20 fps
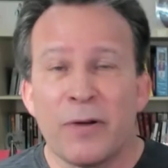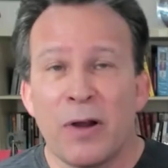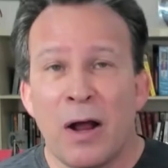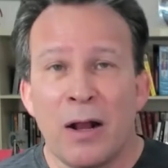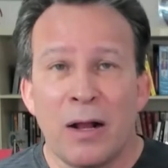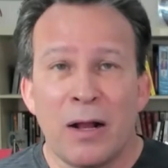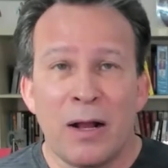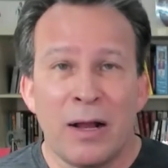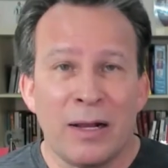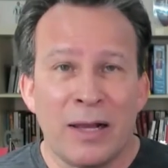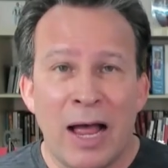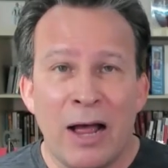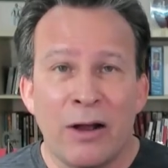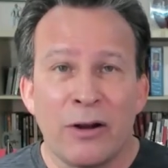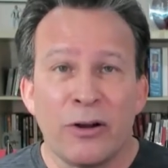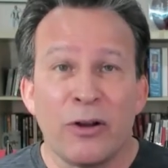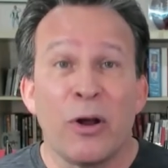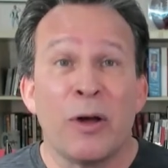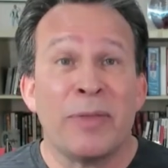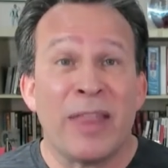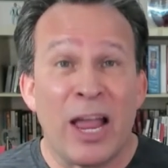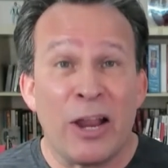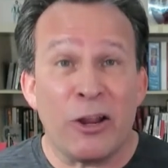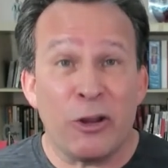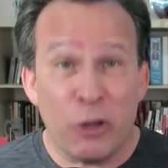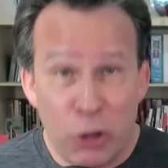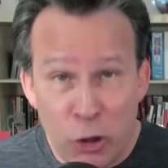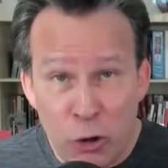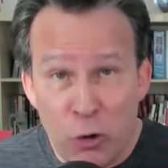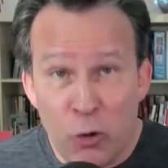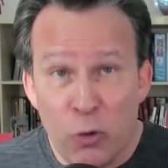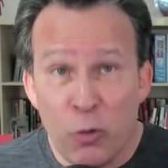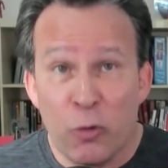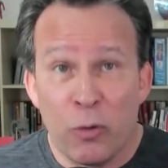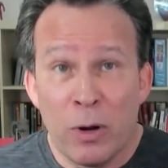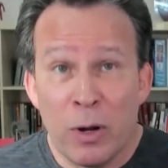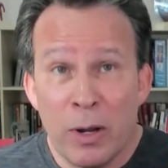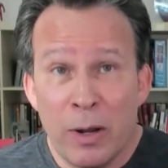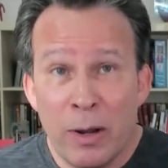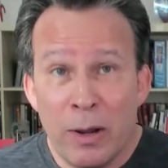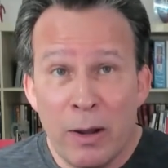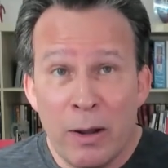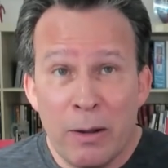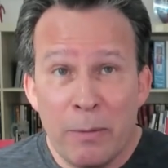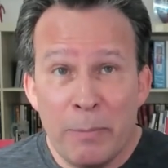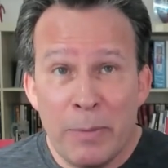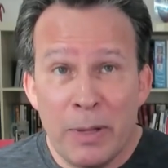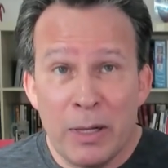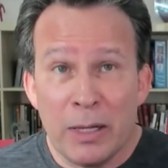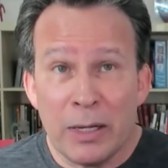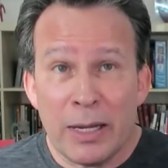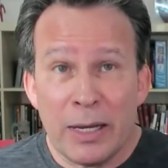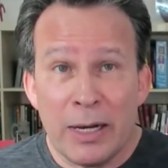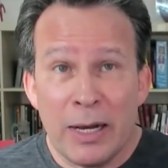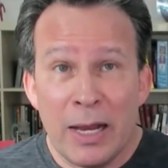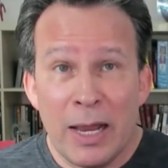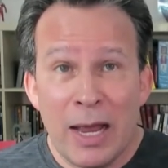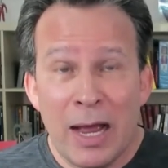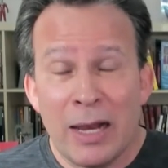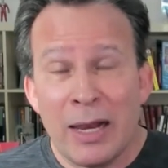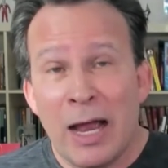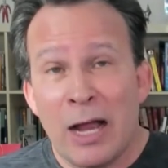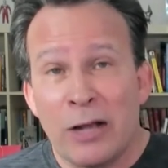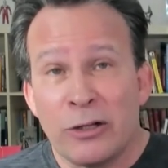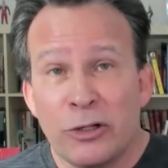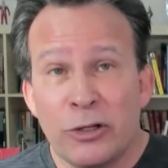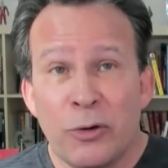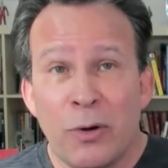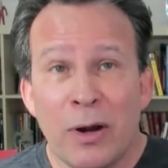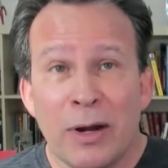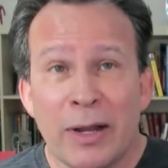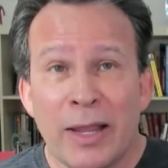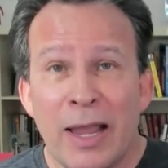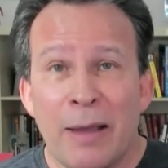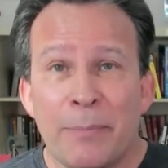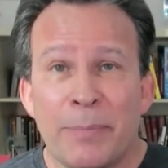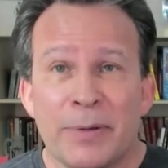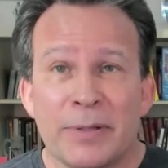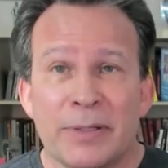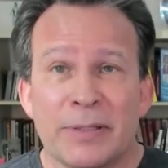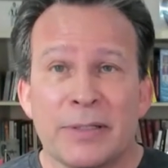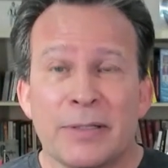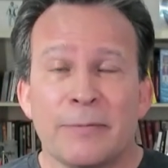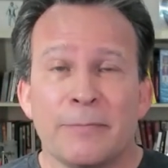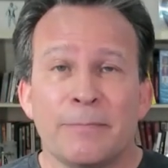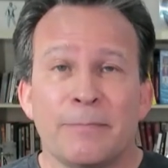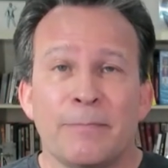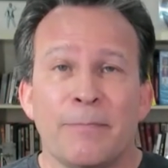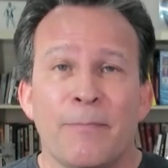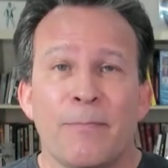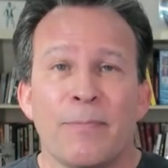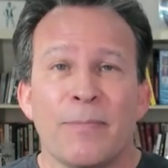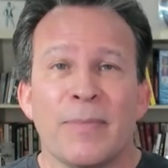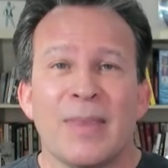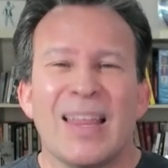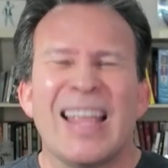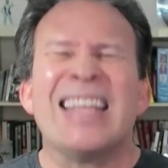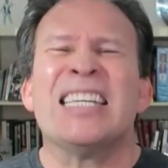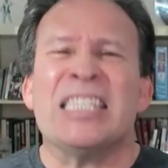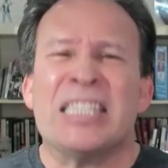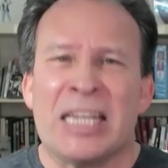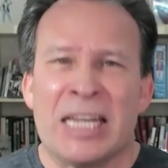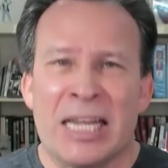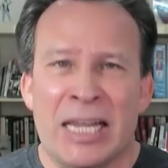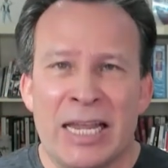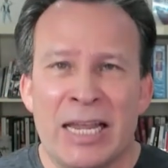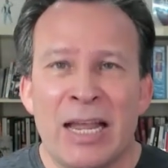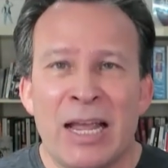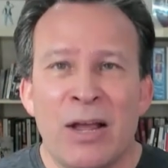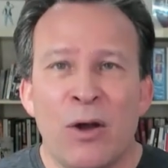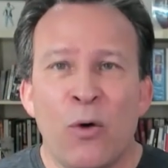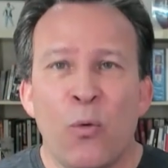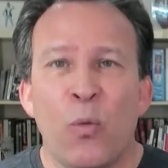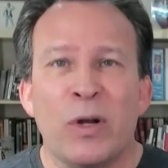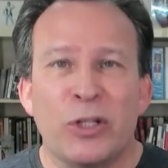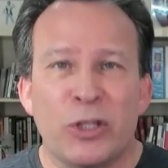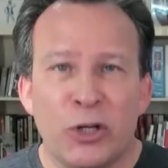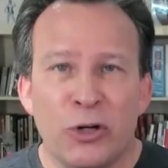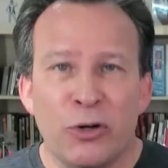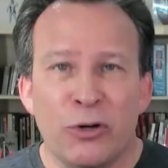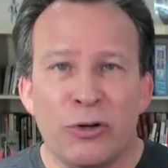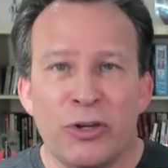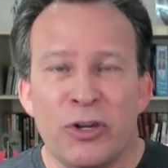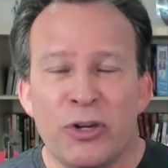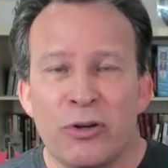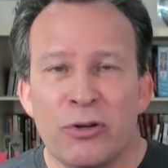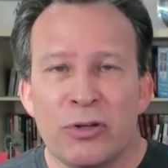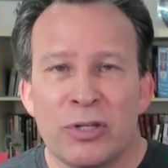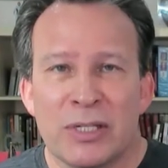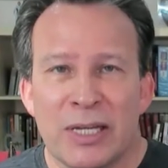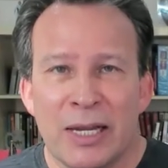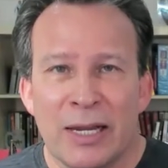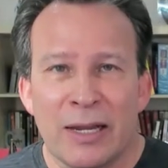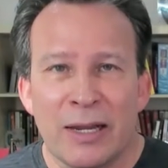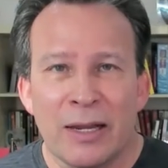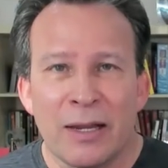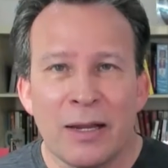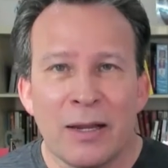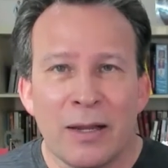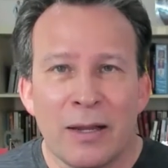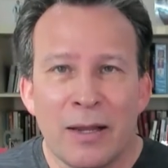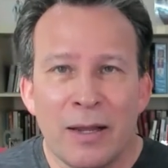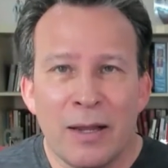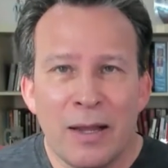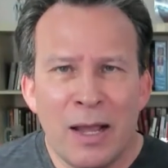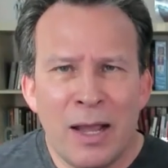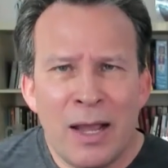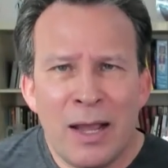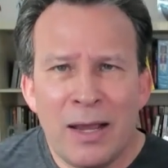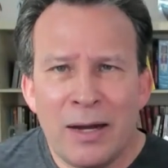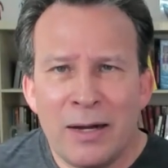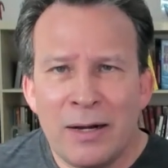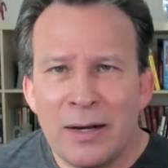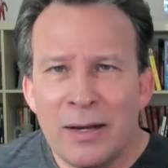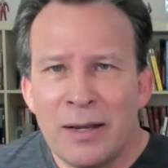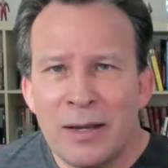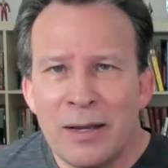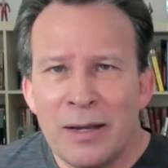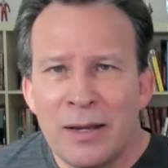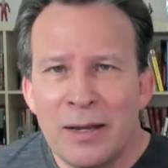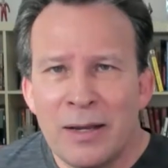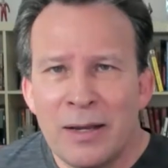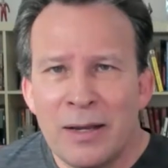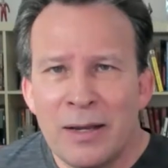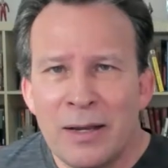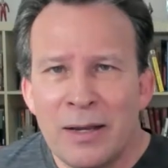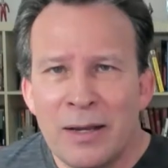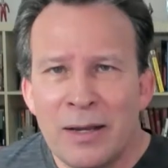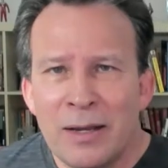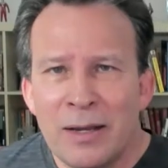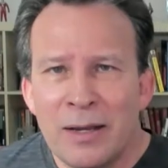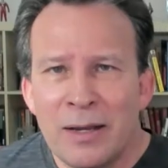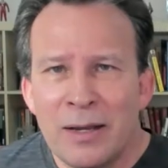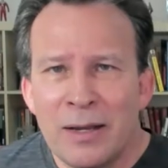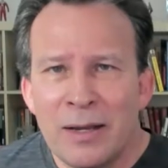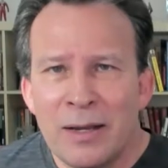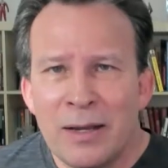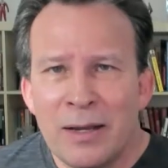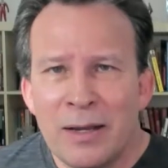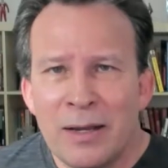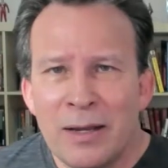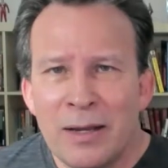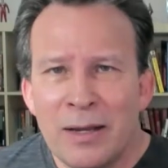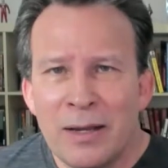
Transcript: y'all allowed, that you, Milliken, allowed to do on campus, and see what tune you sing. And let's be honest here.